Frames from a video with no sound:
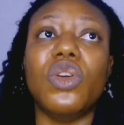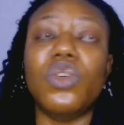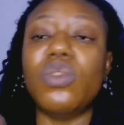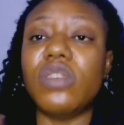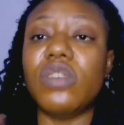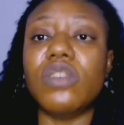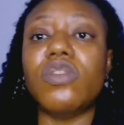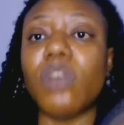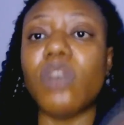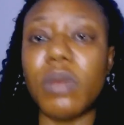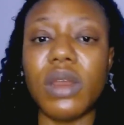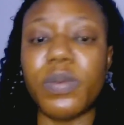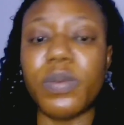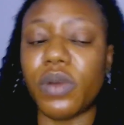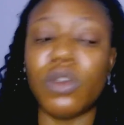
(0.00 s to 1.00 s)
using so
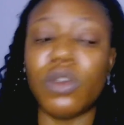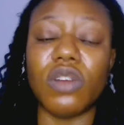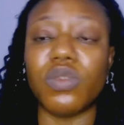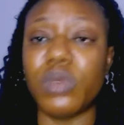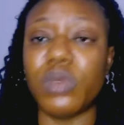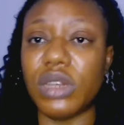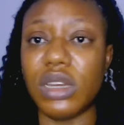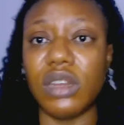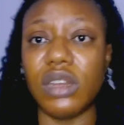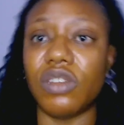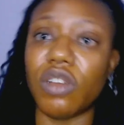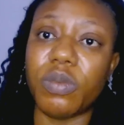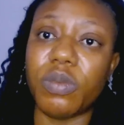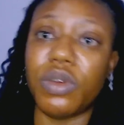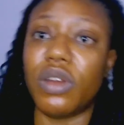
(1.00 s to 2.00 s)
many products within a
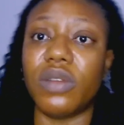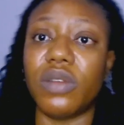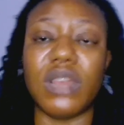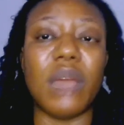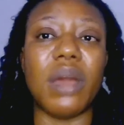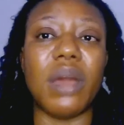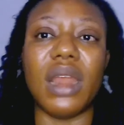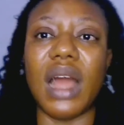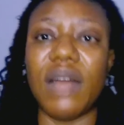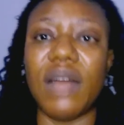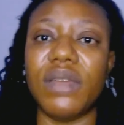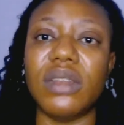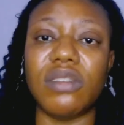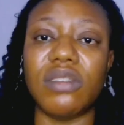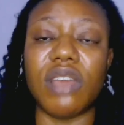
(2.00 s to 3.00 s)
short period of time and
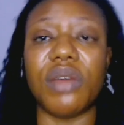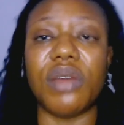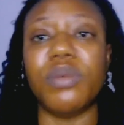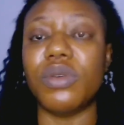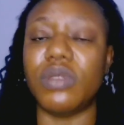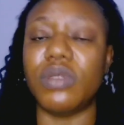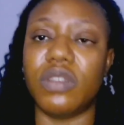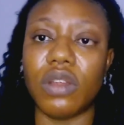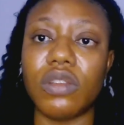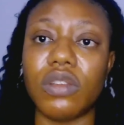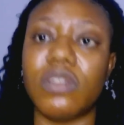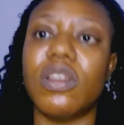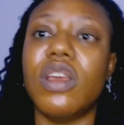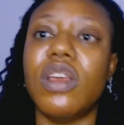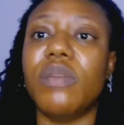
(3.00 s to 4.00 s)
having terrible
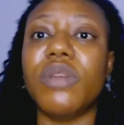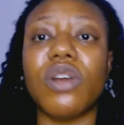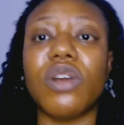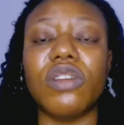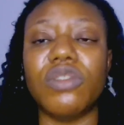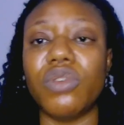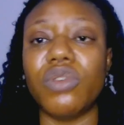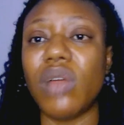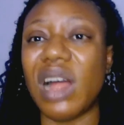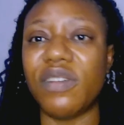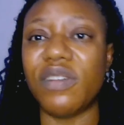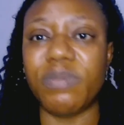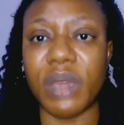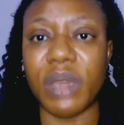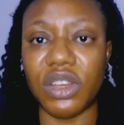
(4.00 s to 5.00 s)
results because you don't
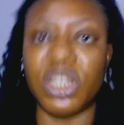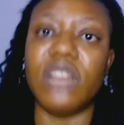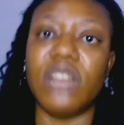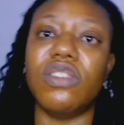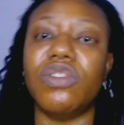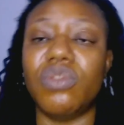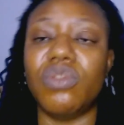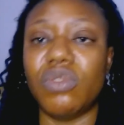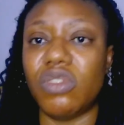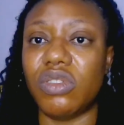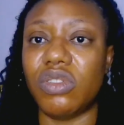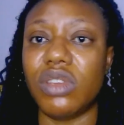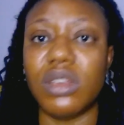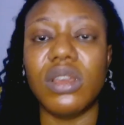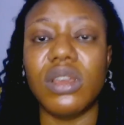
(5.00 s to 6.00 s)
have patience to
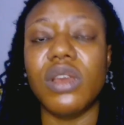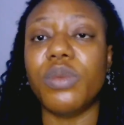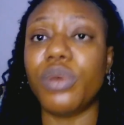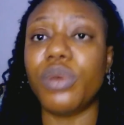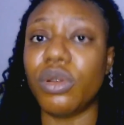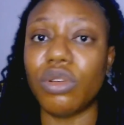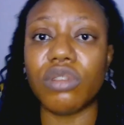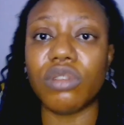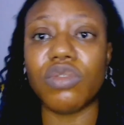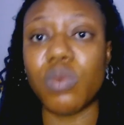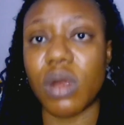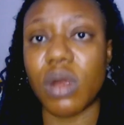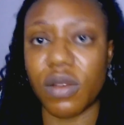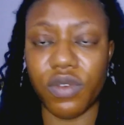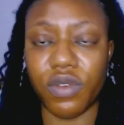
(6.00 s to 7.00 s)
see products
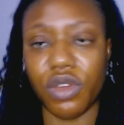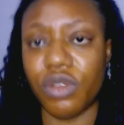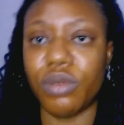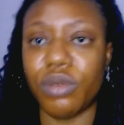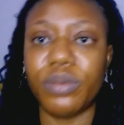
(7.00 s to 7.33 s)
work for you.